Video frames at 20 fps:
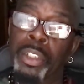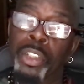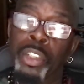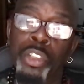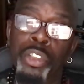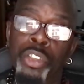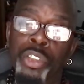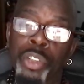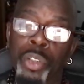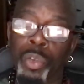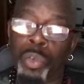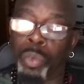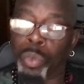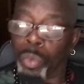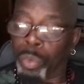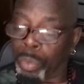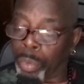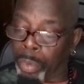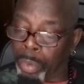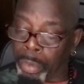So,
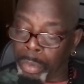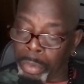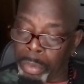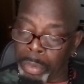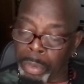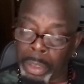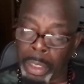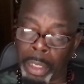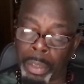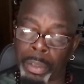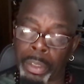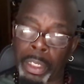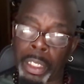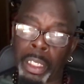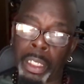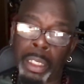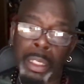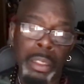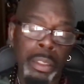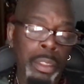the other
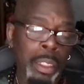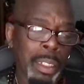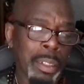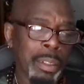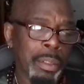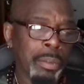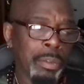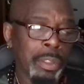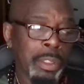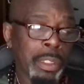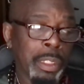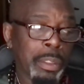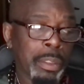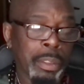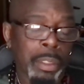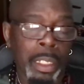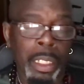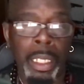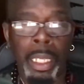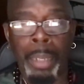day, I think it was
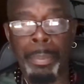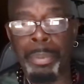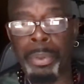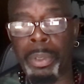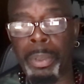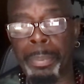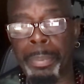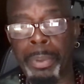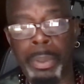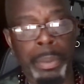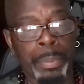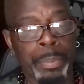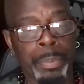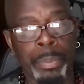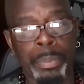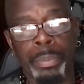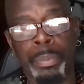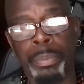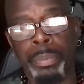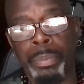yesterday, I put up a
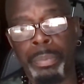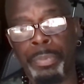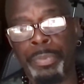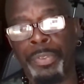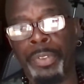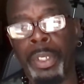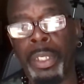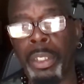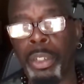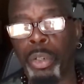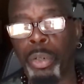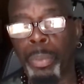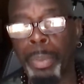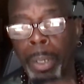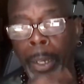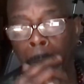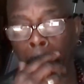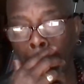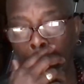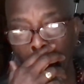video
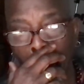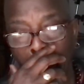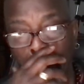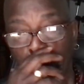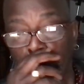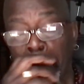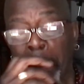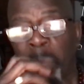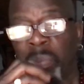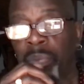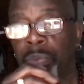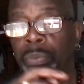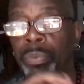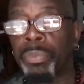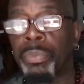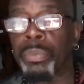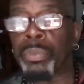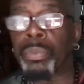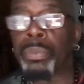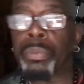about
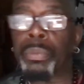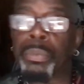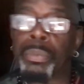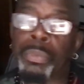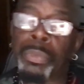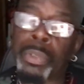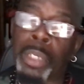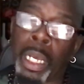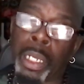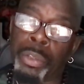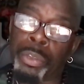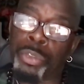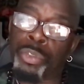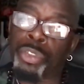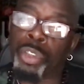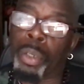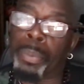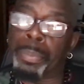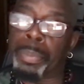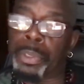Donald
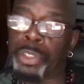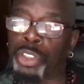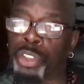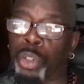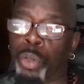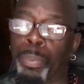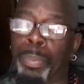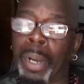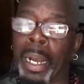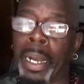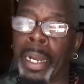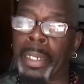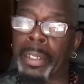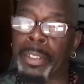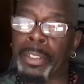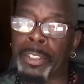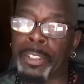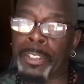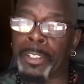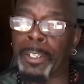Trump and Joe
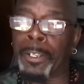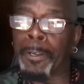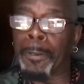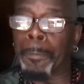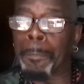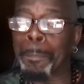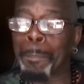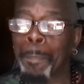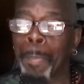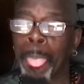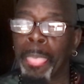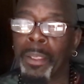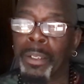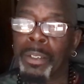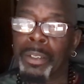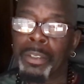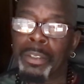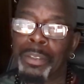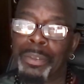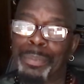Biden and their
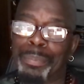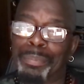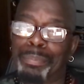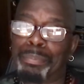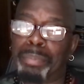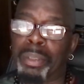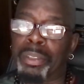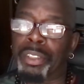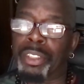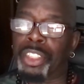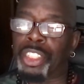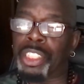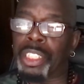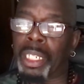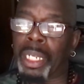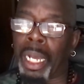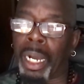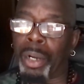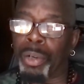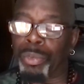bullshit
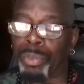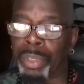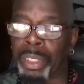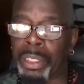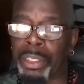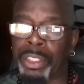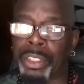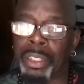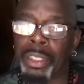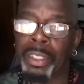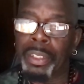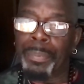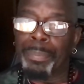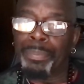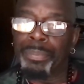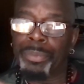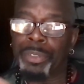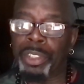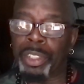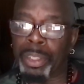outreach
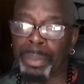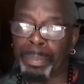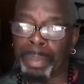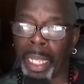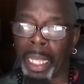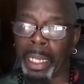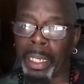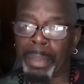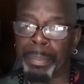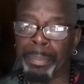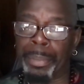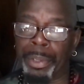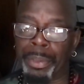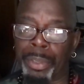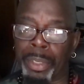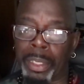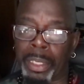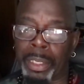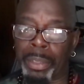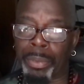to the black
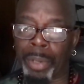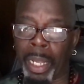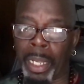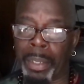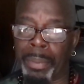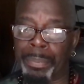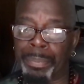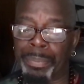community, right?